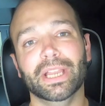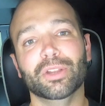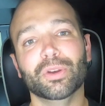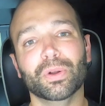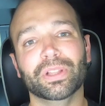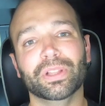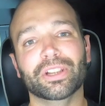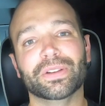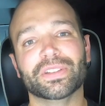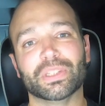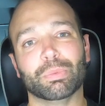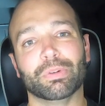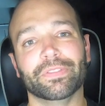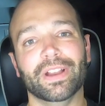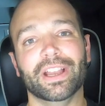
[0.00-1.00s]
goal here is to
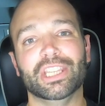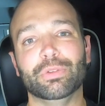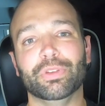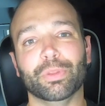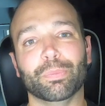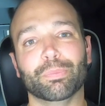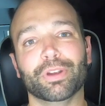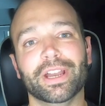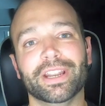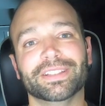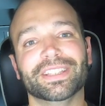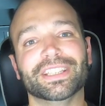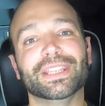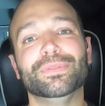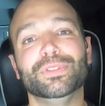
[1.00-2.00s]
provide you with a product
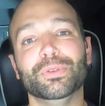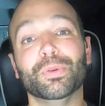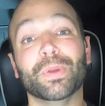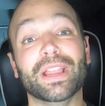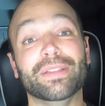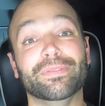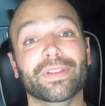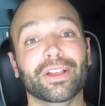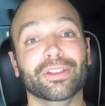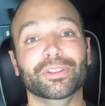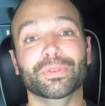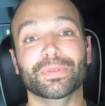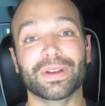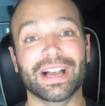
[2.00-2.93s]
that gives you great value.